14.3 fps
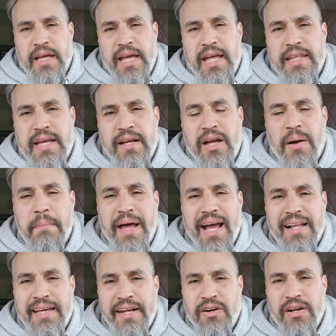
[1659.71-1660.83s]
And then come back
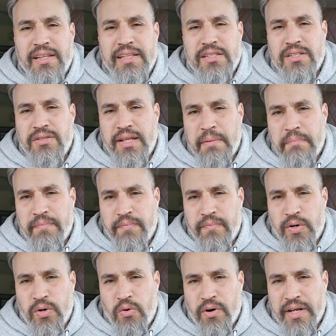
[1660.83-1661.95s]
later and listen to that
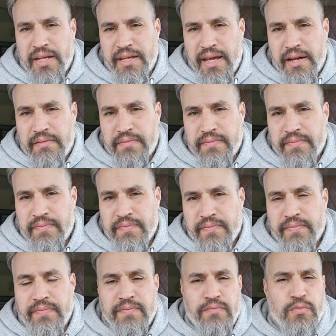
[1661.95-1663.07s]
recording again.
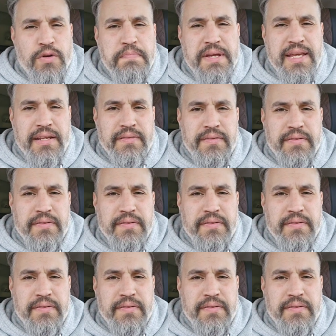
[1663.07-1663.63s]
Repeat.